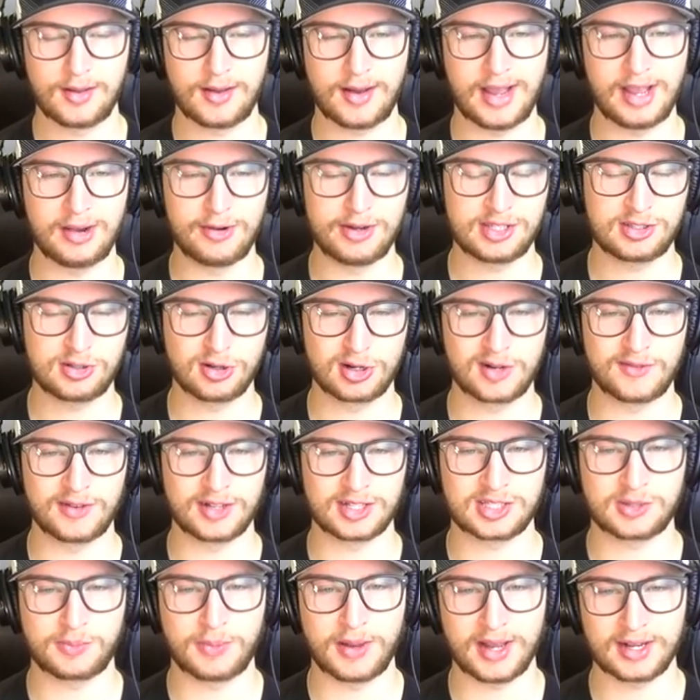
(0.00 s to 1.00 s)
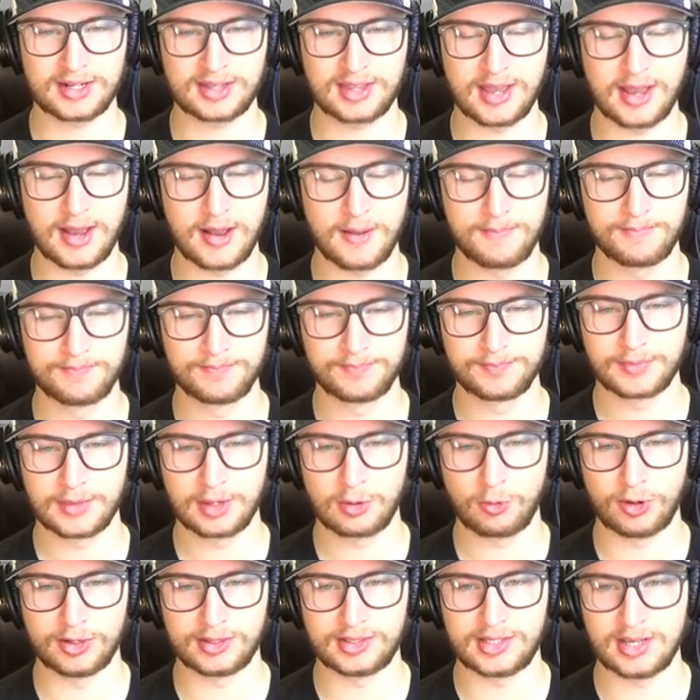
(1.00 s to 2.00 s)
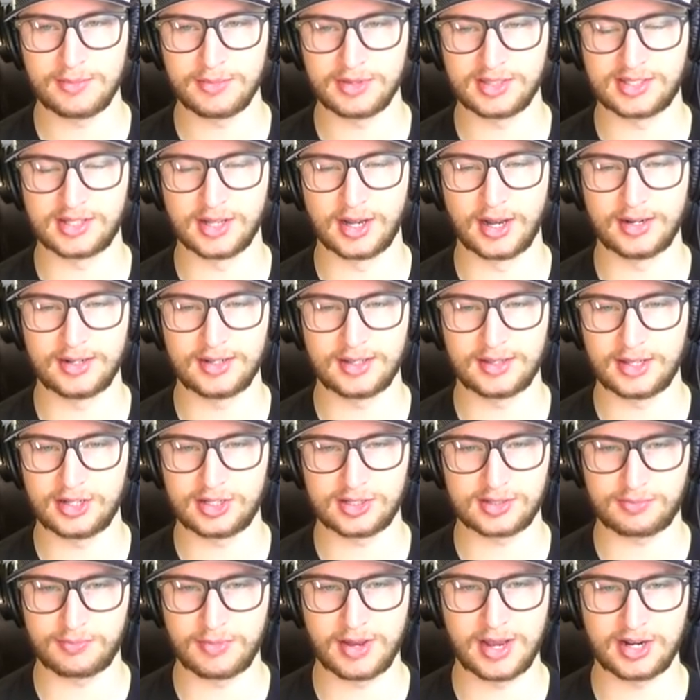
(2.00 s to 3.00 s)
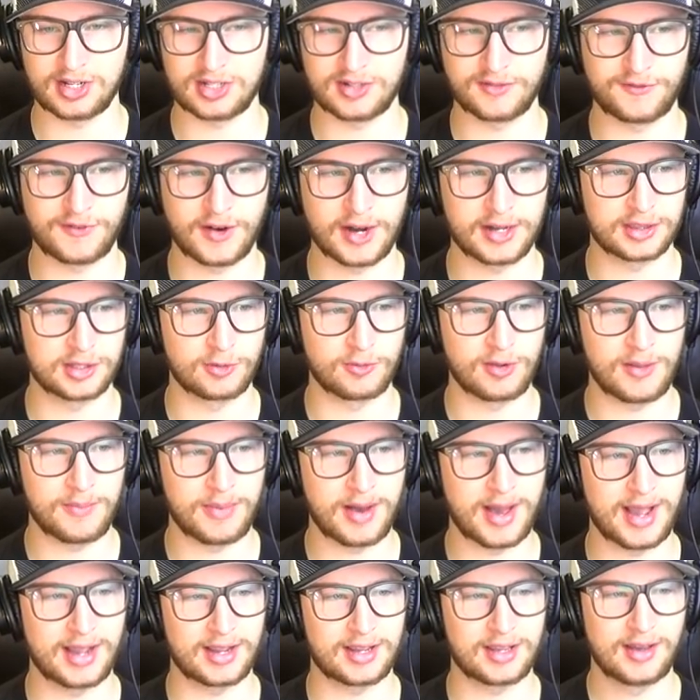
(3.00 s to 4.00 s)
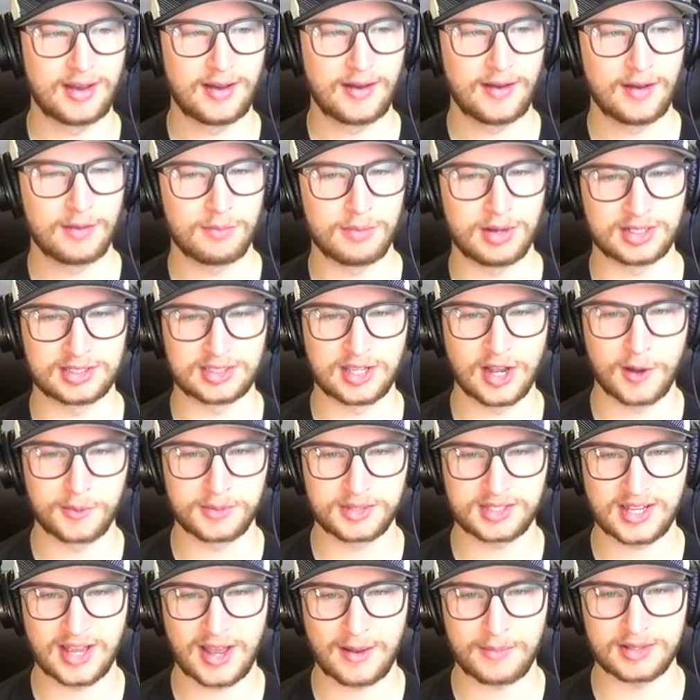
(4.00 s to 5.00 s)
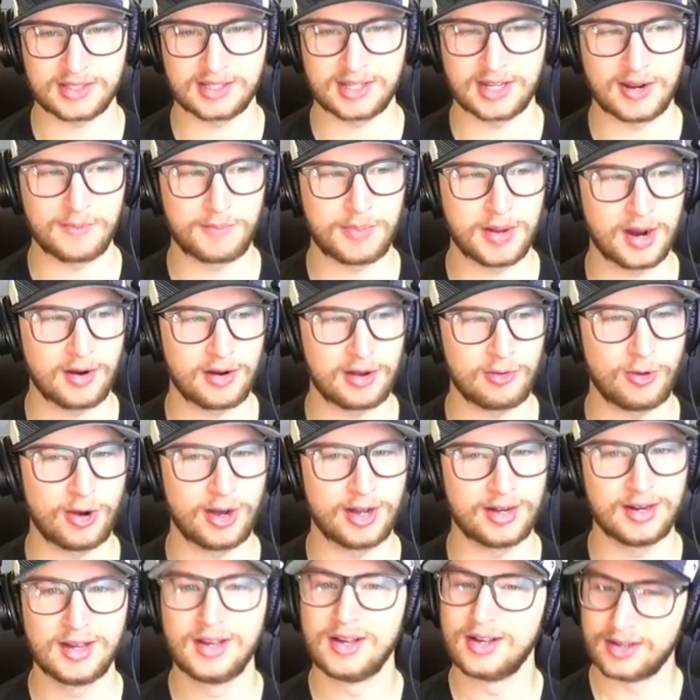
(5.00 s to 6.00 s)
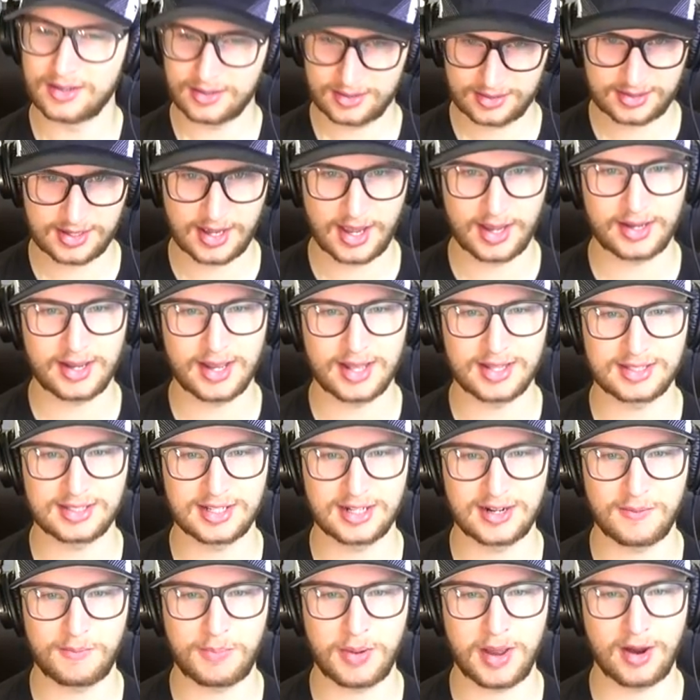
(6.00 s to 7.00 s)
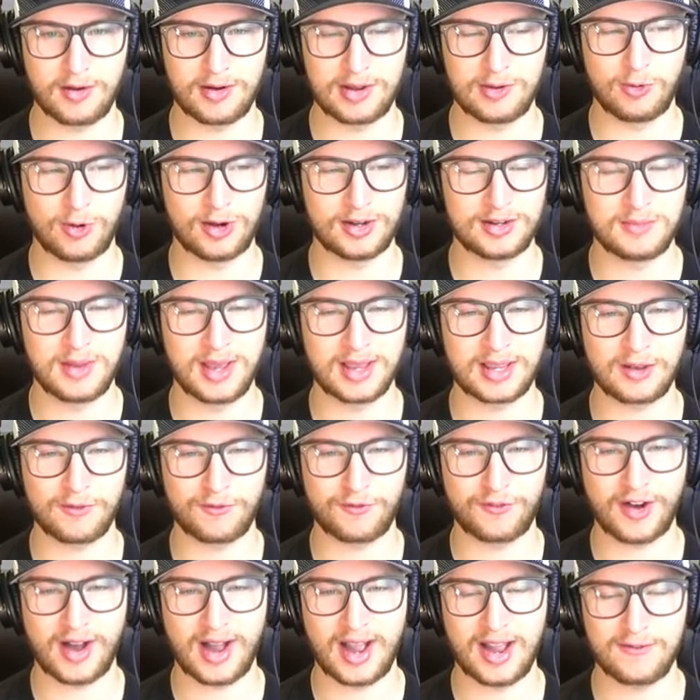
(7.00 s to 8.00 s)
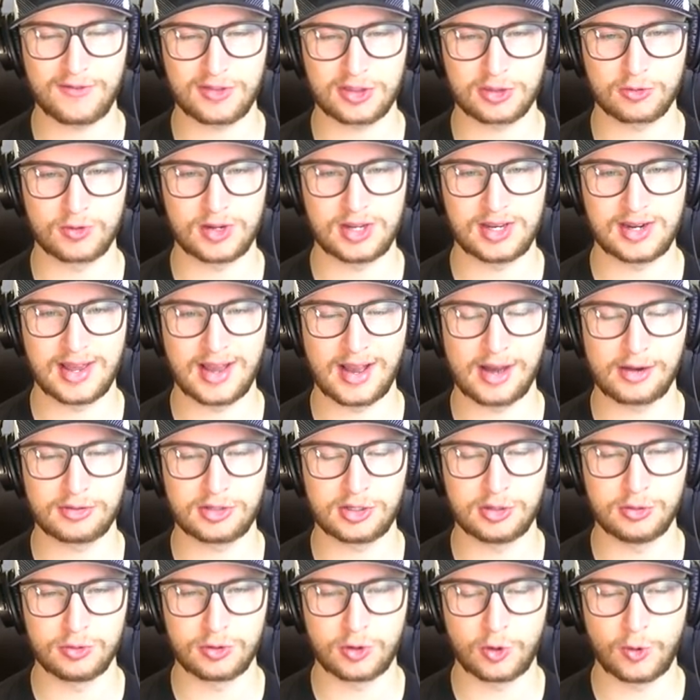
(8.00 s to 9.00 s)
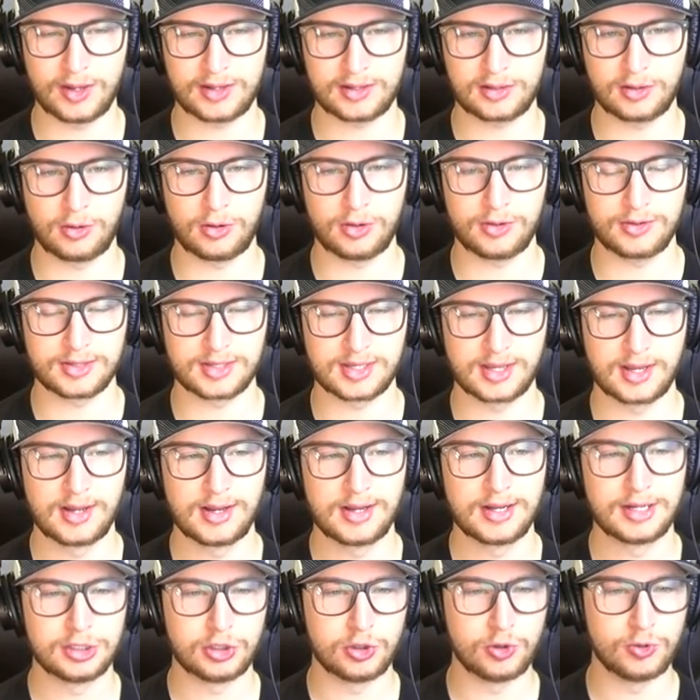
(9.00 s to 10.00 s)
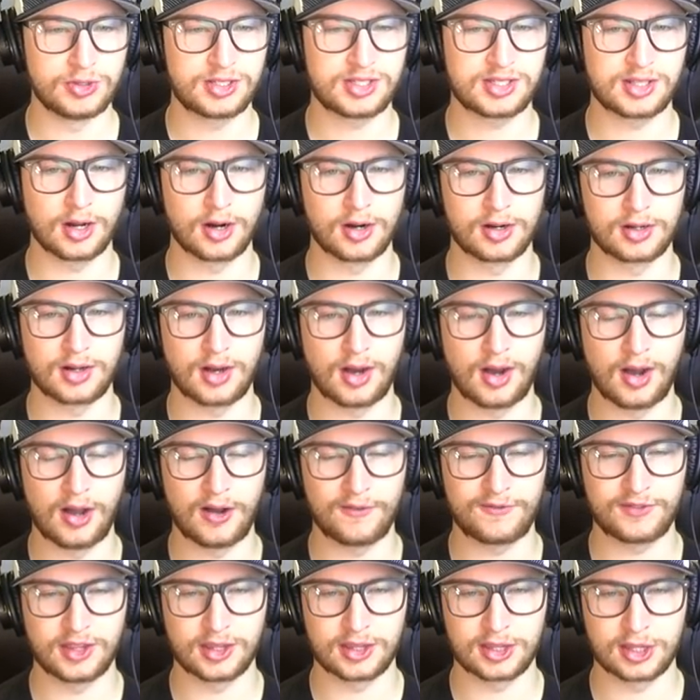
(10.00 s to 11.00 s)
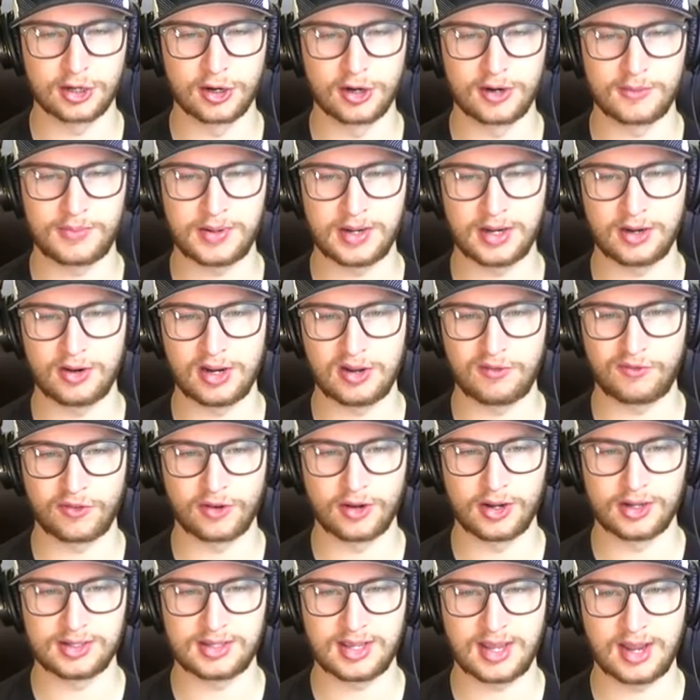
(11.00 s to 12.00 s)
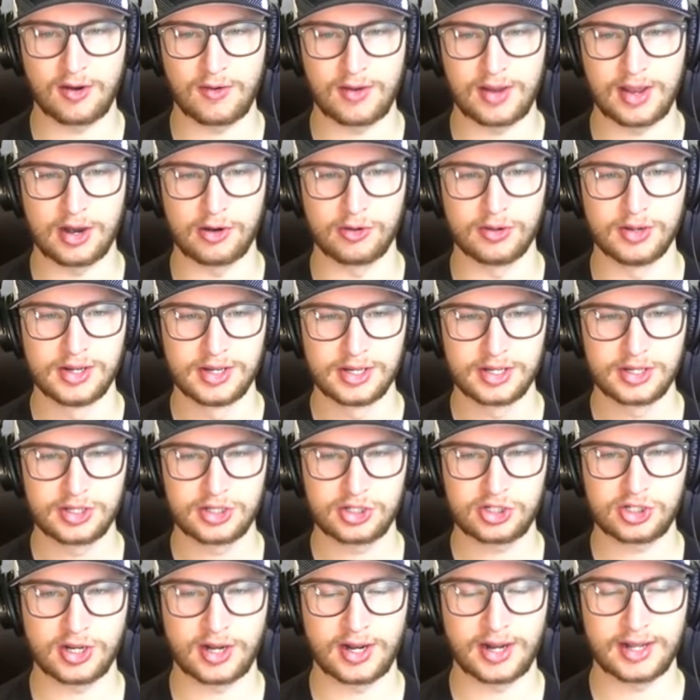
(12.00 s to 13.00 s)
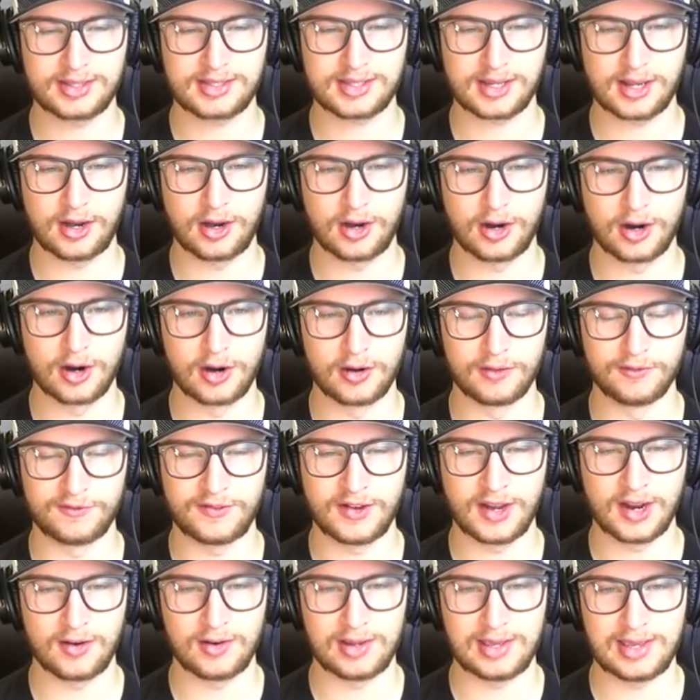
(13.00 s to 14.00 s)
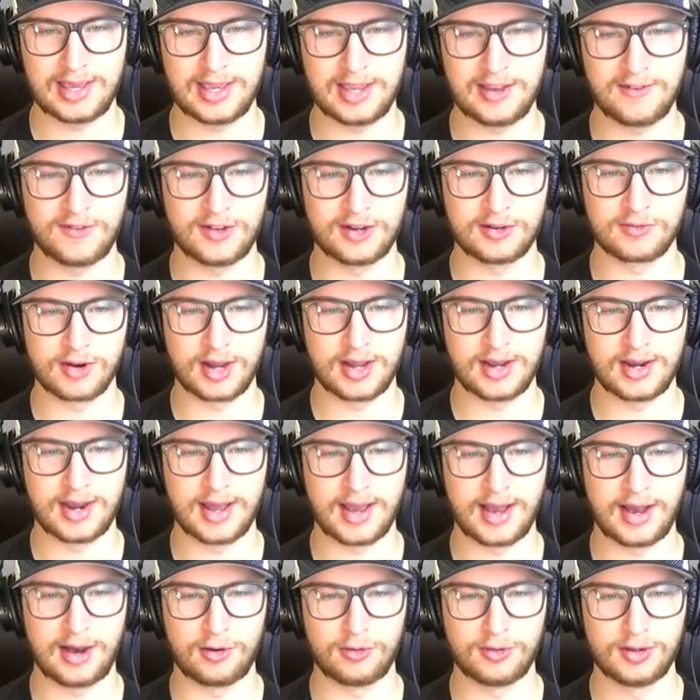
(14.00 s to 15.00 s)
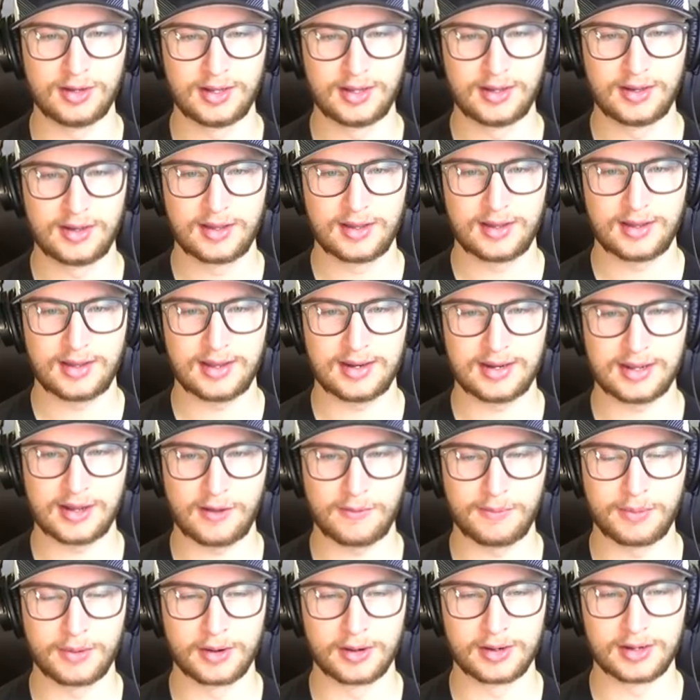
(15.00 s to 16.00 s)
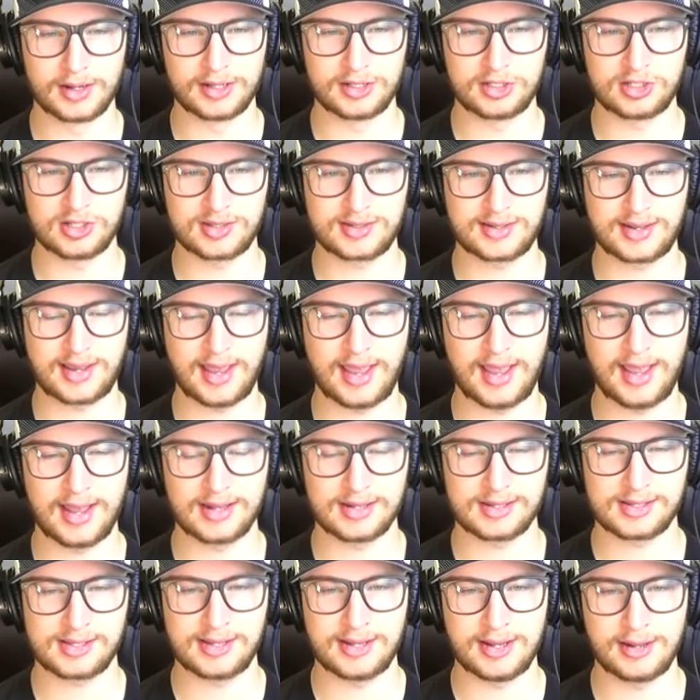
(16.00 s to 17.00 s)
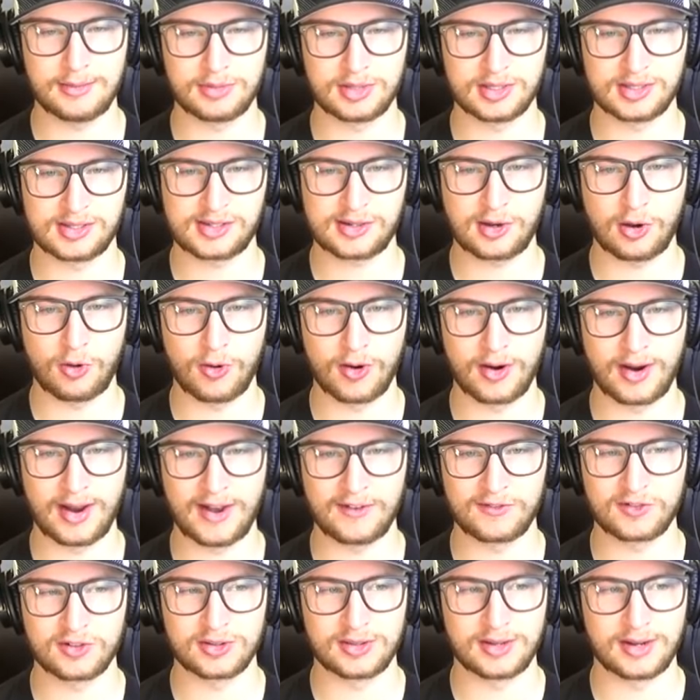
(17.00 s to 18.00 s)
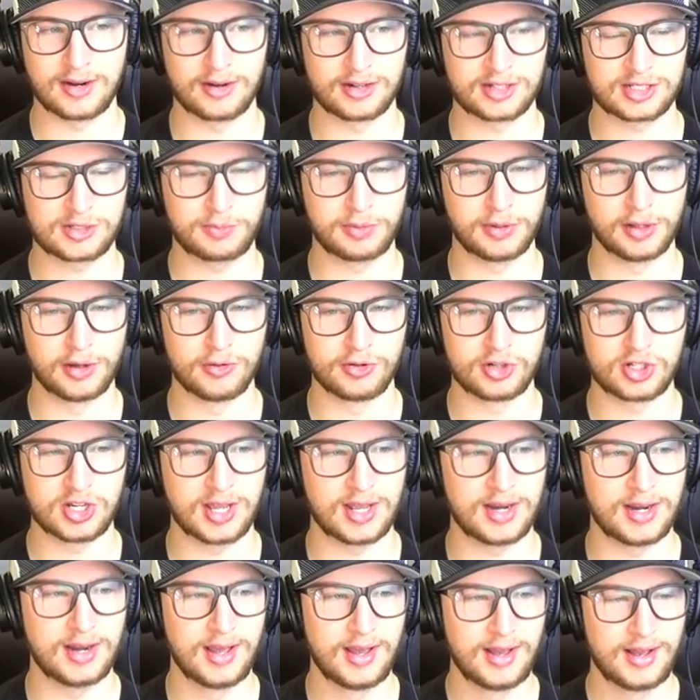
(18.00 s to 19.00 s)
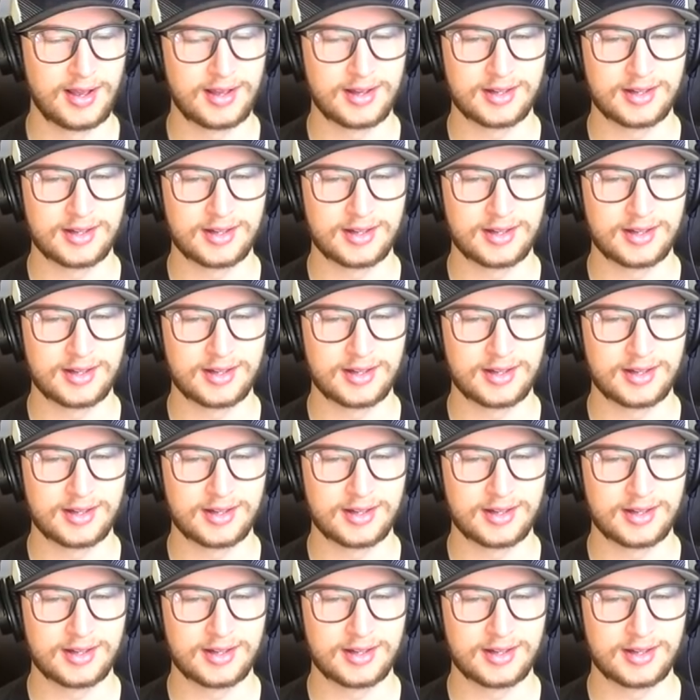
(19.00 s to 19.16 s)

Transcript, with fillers: I always sort of expect that one team is done and they just manage to fight their way back. McDubstep is going to bury one. Sagan's going to bury one, make it 5 3 now. Two quick goals to start off the third period for Ontario. Shots are very even right now and Alberta just can't seem to score after their explosion.